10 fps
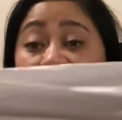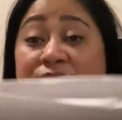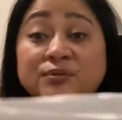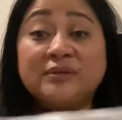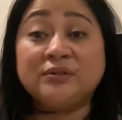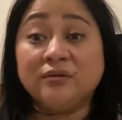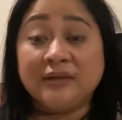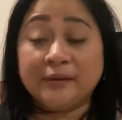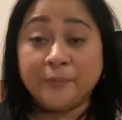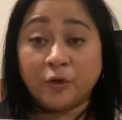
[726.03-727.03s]
usually don't
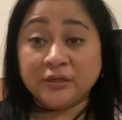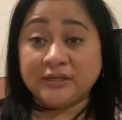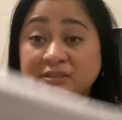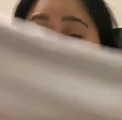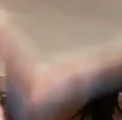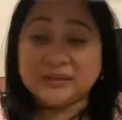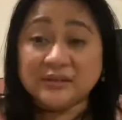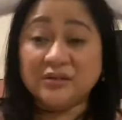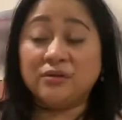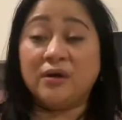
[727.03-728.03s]
like polyester, but
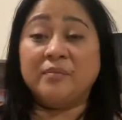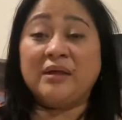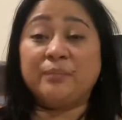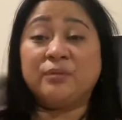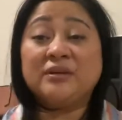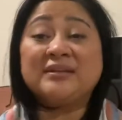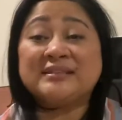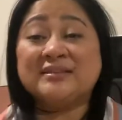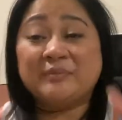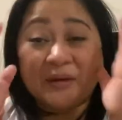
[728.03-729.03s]
you know, I'm not putting
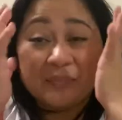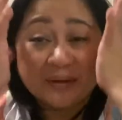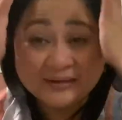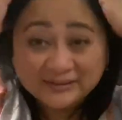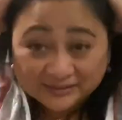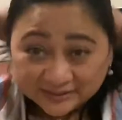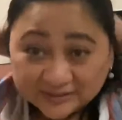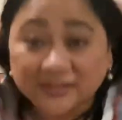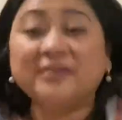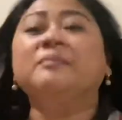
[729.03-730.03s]
this on my body. It's
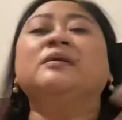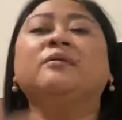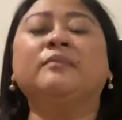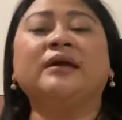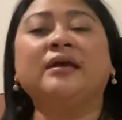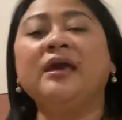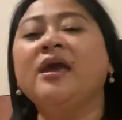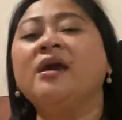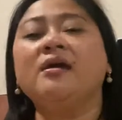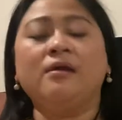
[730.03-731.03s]
just going to be on my
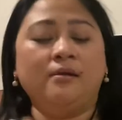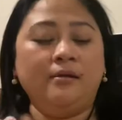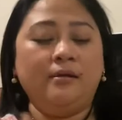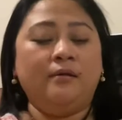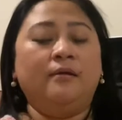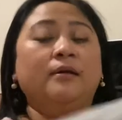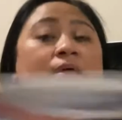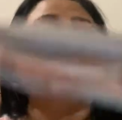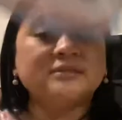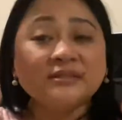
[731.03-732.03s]
hair
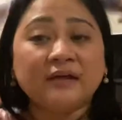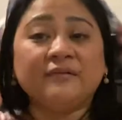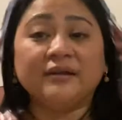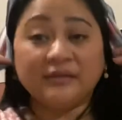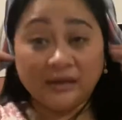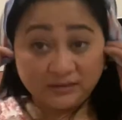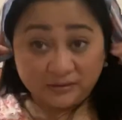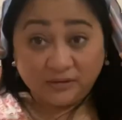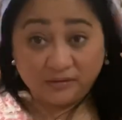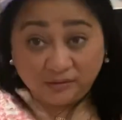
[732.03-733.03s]
and stuff like that.
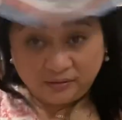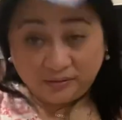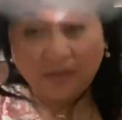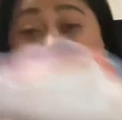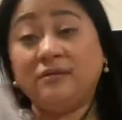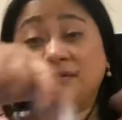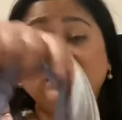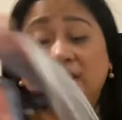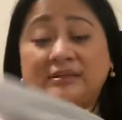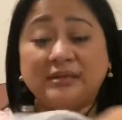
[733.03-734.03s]
You can use
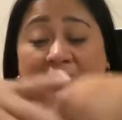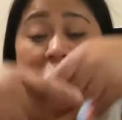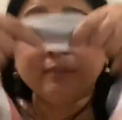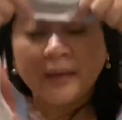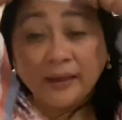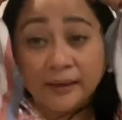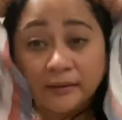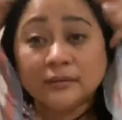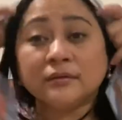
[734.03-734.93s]
it as a headband.